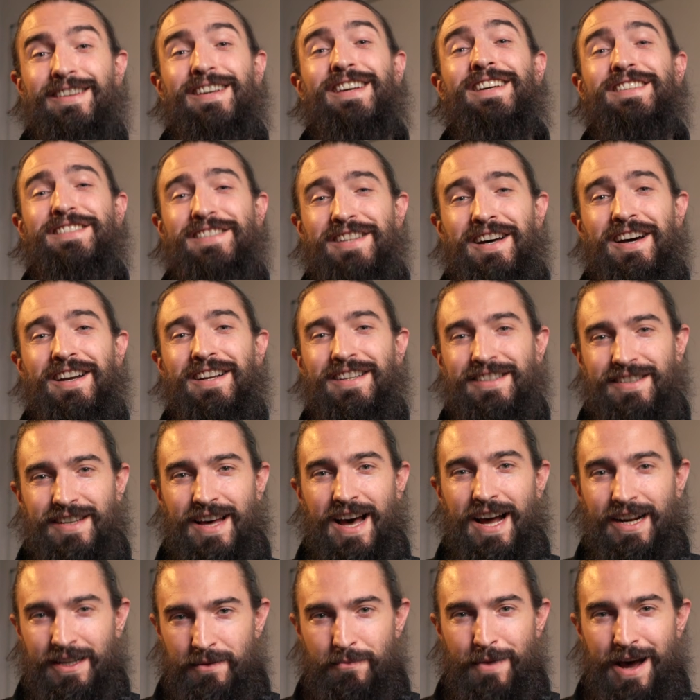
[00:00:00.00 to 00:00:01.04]
it's not
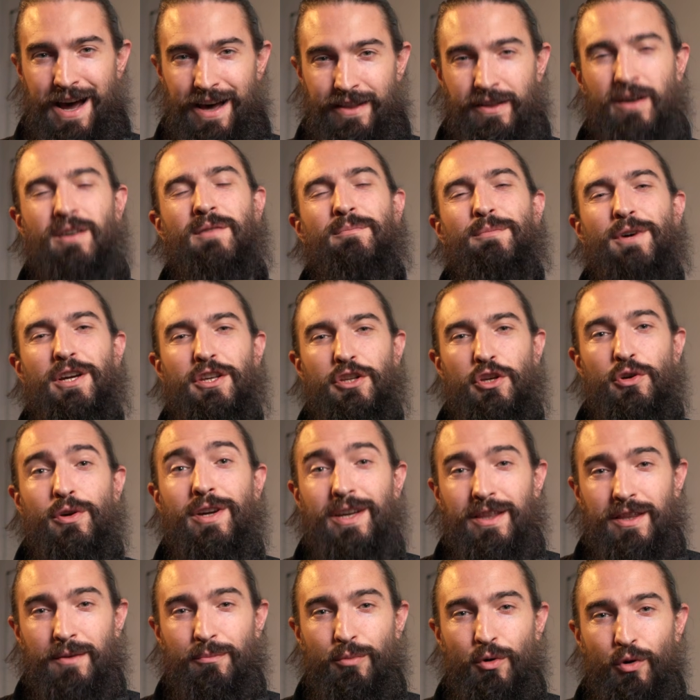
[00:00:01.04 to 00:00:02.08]
exact math, but you
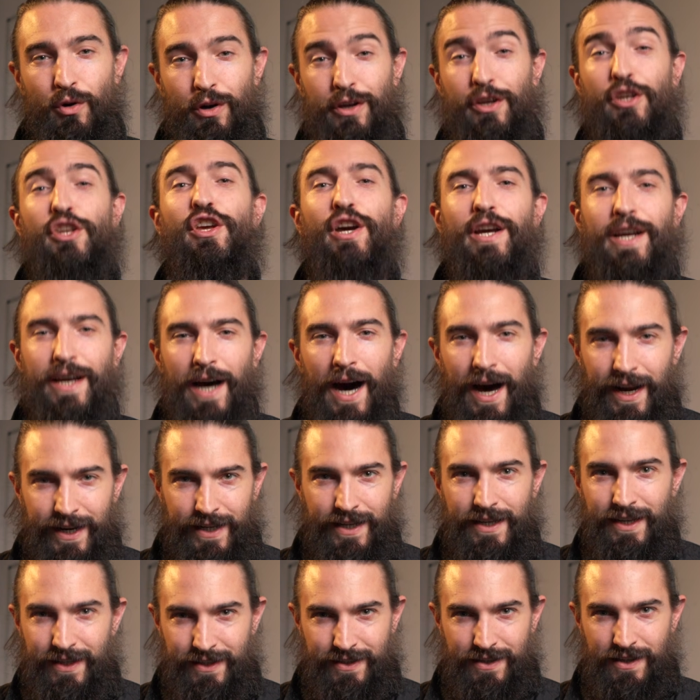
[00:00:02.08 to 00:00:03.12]
get the point. You gotta
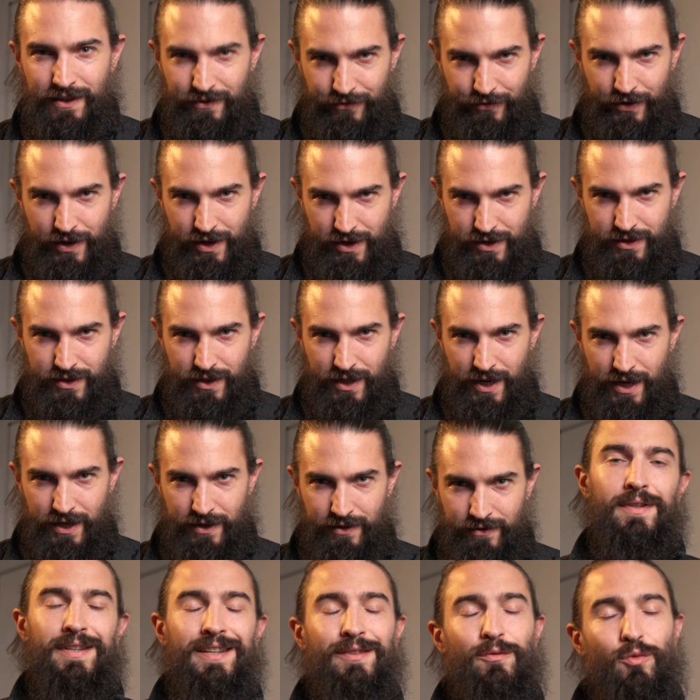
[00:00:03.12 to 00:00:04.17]
get to the finish
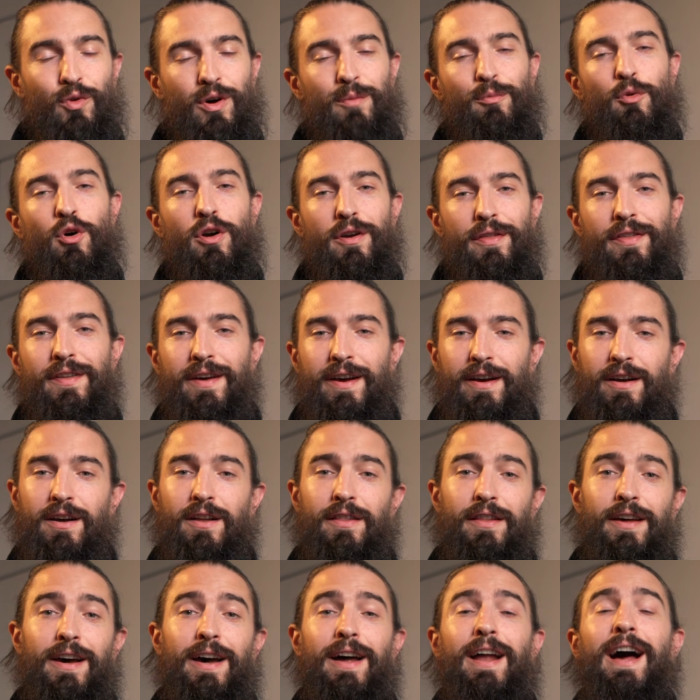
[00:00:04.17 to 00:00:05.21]
line. And one more thing
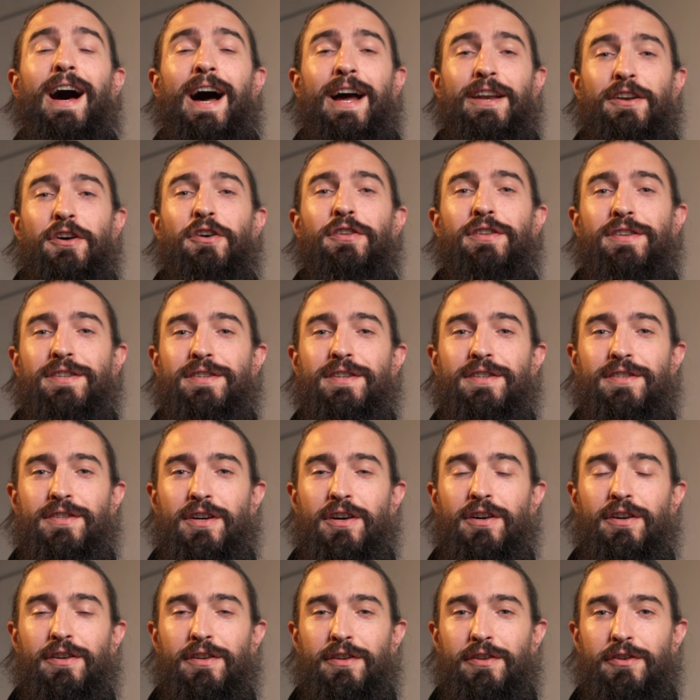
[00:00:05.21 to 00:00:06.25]
on that. I know this is
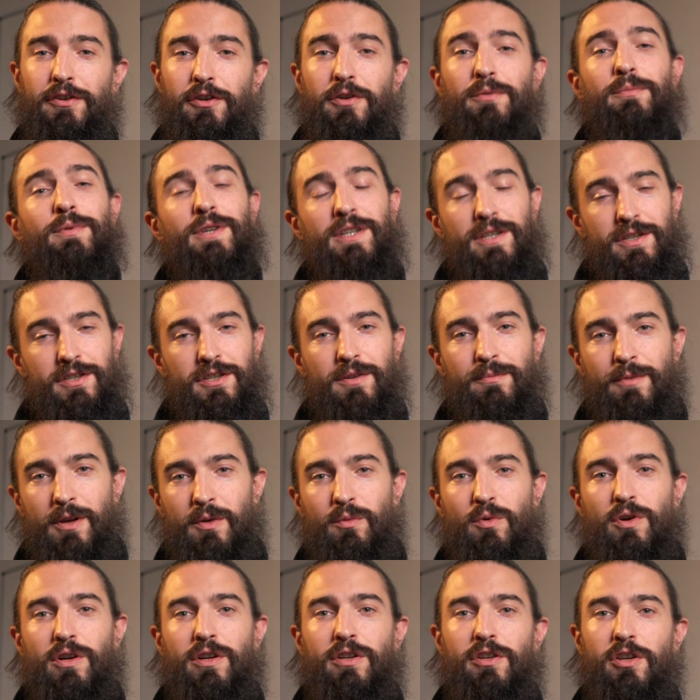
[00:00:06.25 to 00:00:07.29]
hard to do because you've
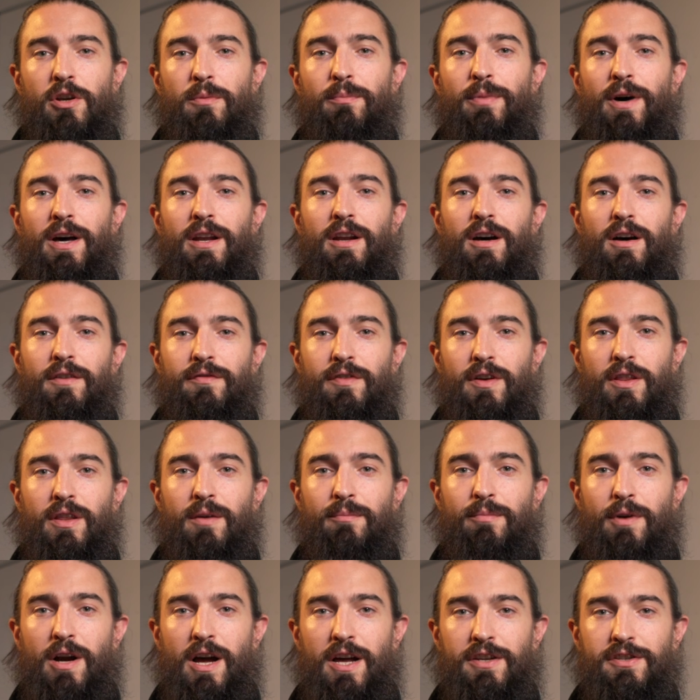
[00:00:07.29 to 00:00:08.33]
been working your butt off on the
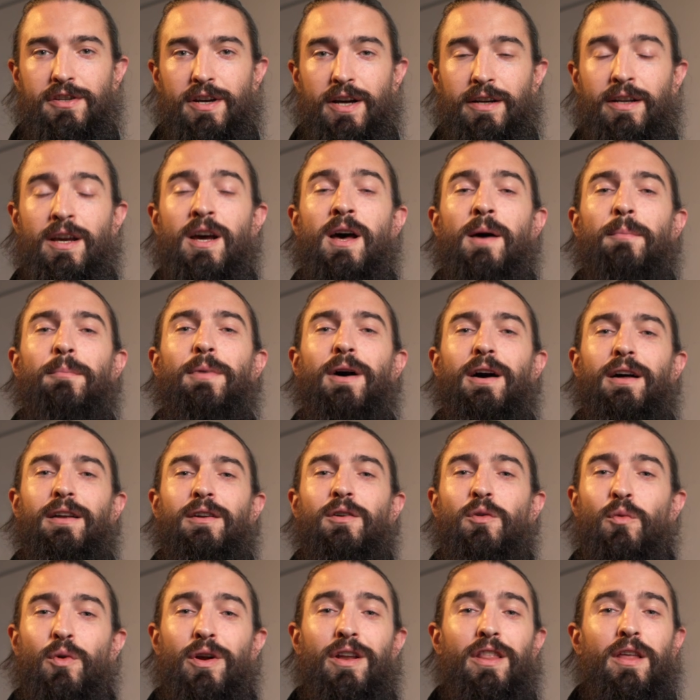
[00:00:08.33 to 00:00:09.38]
project,
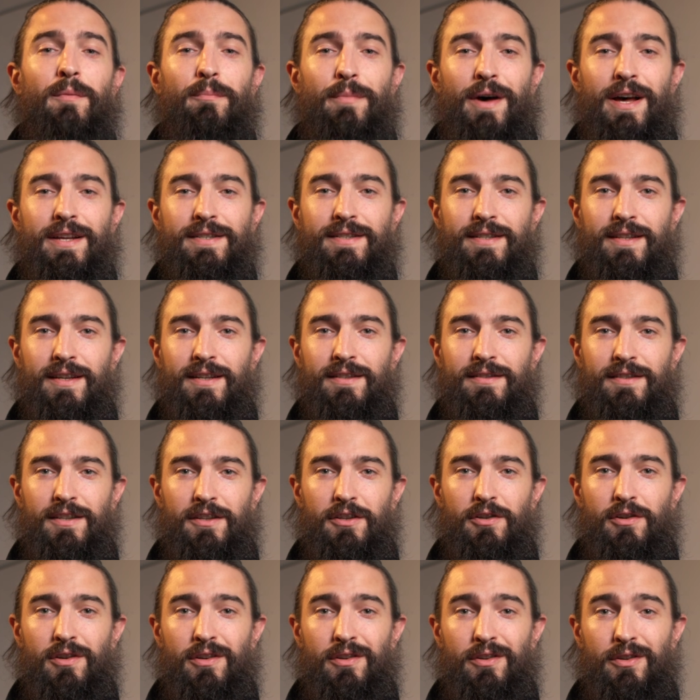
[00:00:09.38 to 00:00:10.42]
but one of the best things that
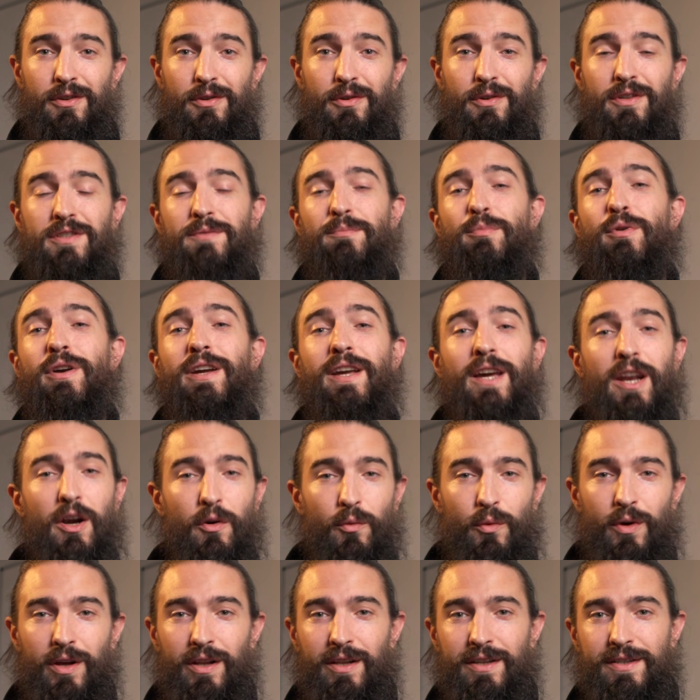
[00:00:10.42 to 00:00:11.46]
you can do is bring in a
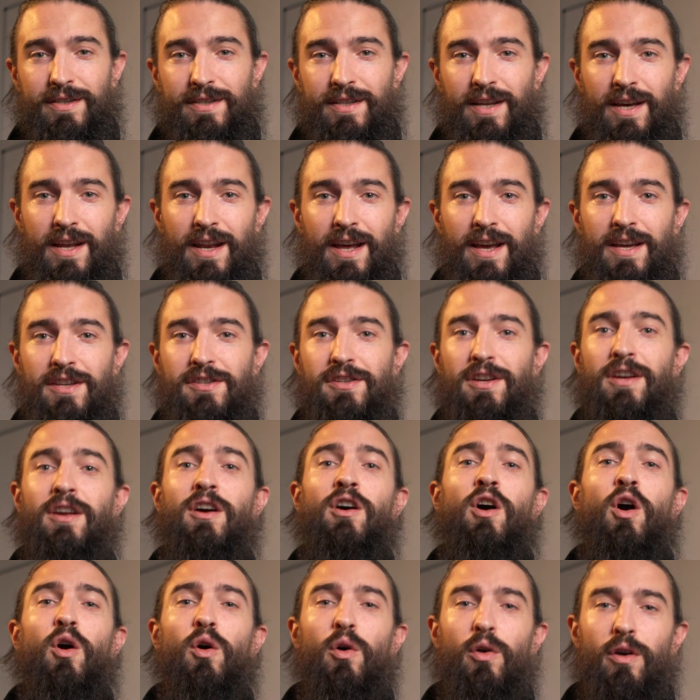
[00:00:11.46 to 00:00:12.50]
real estate agent
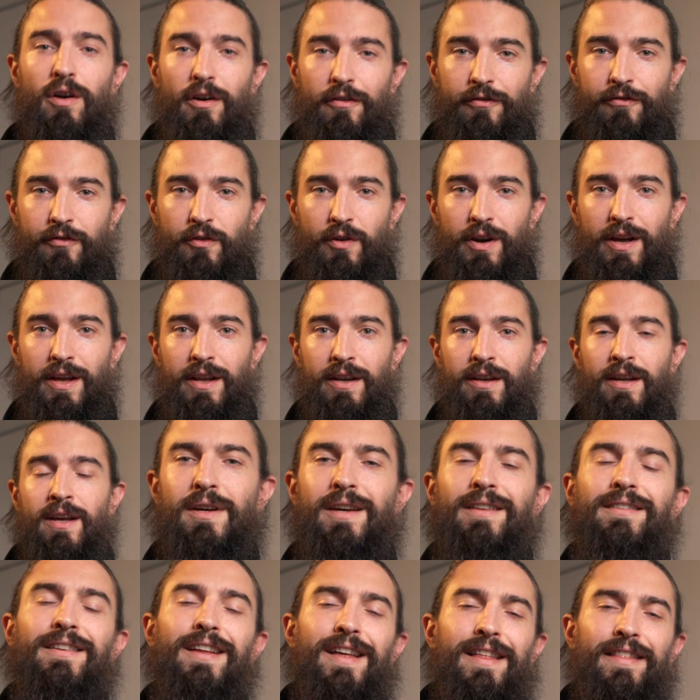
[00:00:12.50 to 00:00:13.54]
or a friend
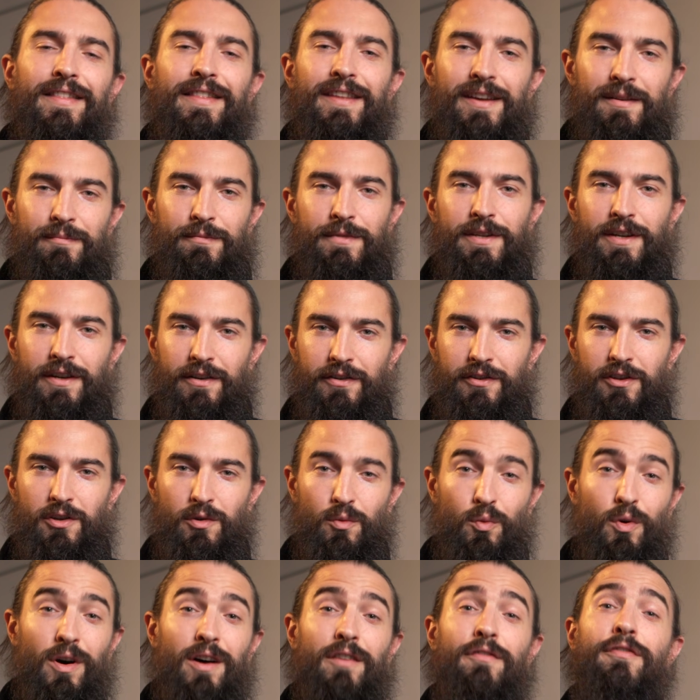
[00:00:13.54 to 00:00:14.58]
and let them tell
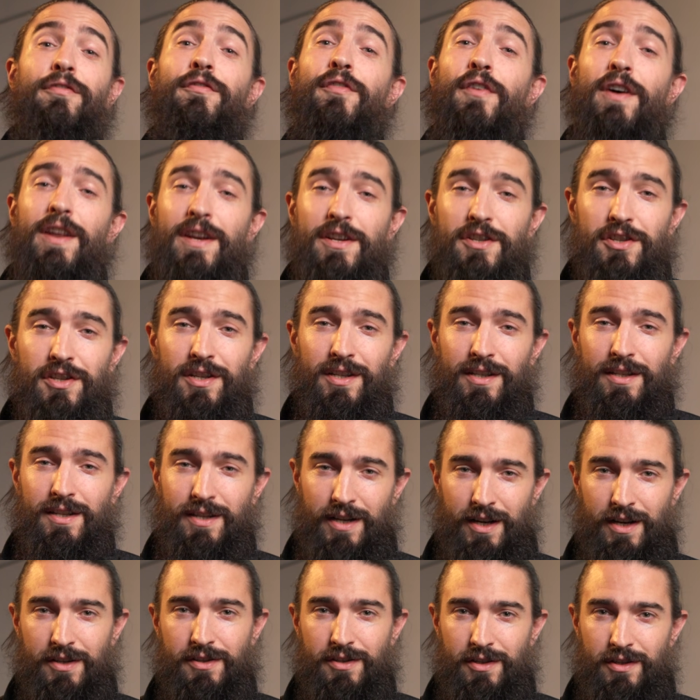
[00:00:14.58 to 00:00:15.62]
you what finishing
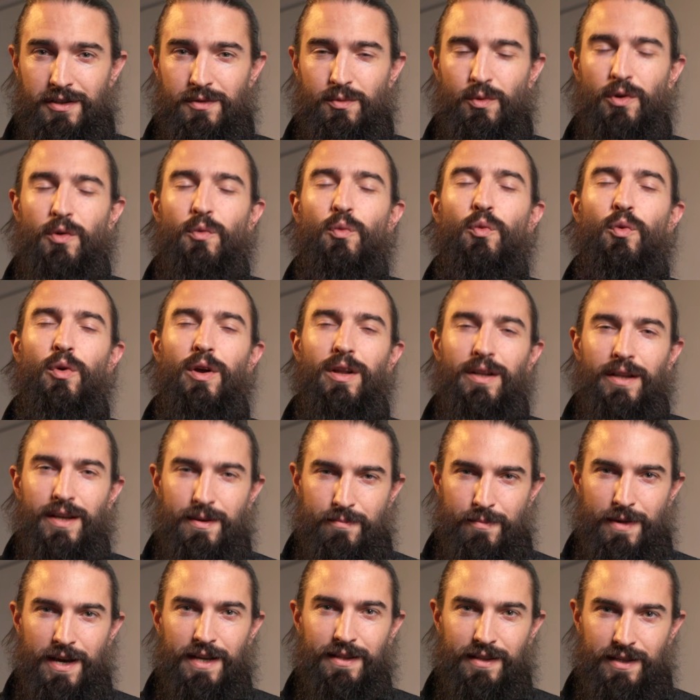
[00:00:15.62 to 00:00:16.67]
touches would really
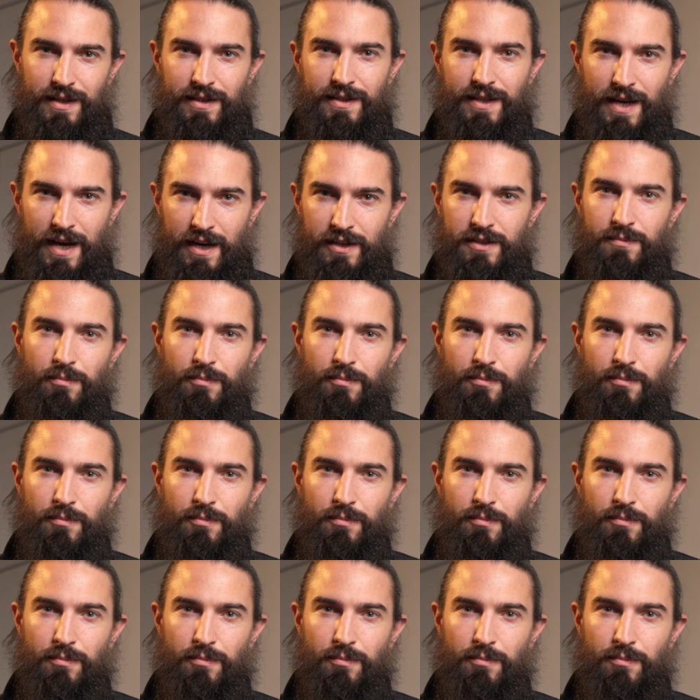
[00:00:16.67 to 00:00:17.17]
make this house